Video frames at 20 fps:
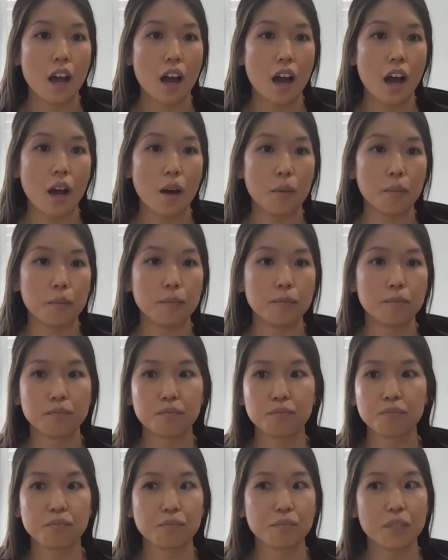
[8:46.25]

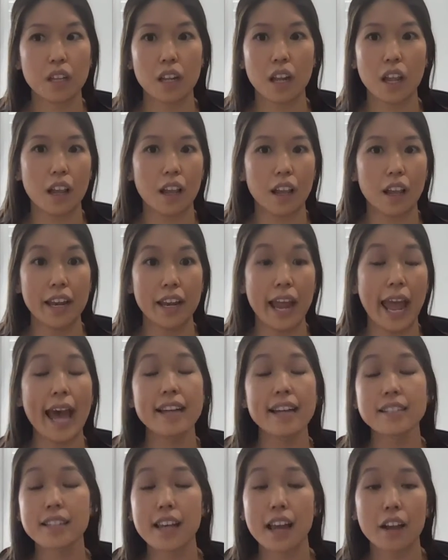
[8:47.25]

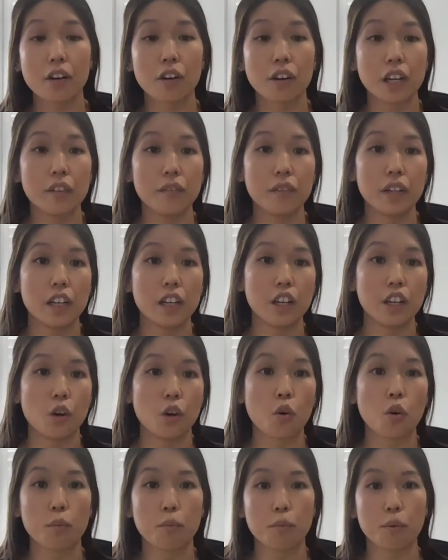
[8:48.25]
ad tech or even in
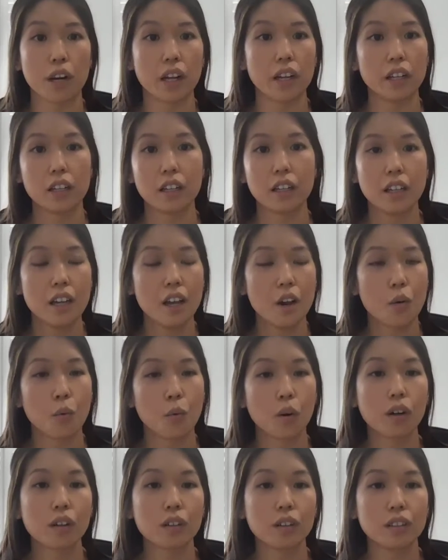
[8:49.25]
corporate
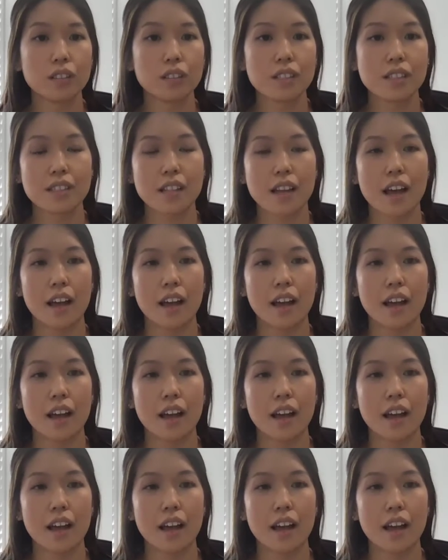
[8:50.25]
worlds